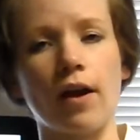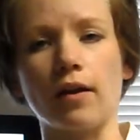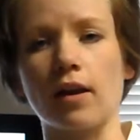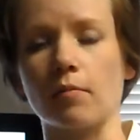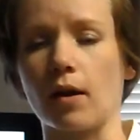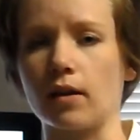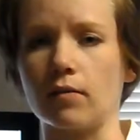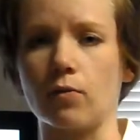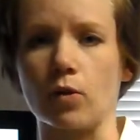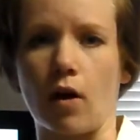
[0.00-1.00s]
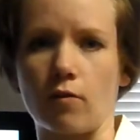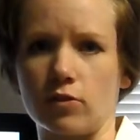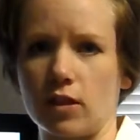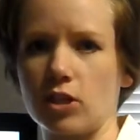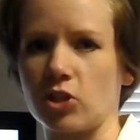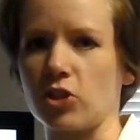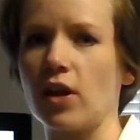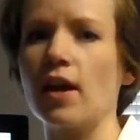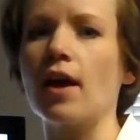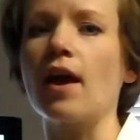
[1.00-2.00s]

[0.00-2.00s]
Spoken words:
friend and my need for conversation,